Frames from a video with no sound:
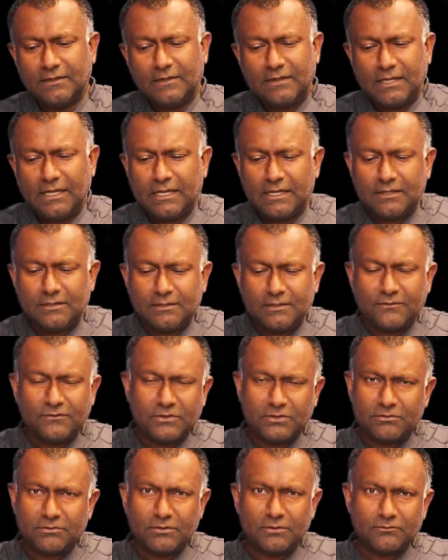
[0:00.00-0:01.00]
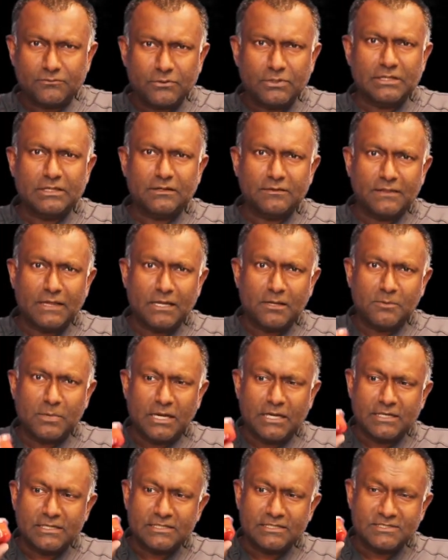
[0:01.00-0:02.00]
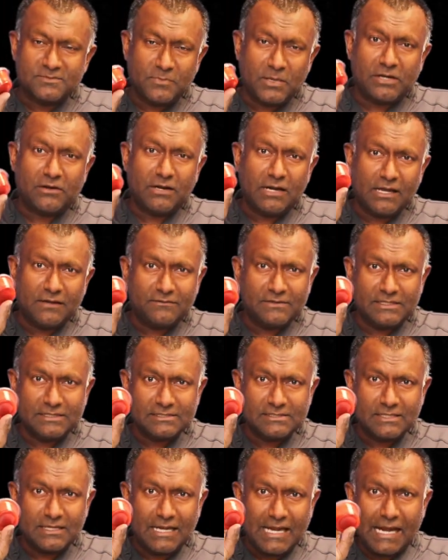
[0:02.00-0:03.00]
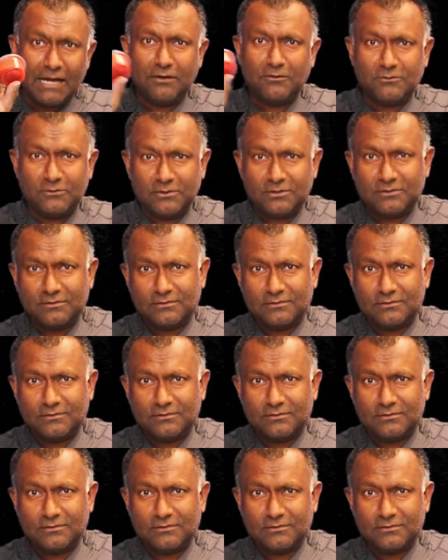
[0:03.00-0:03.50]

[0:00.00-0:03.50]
And if you really think about it, it's better to have this out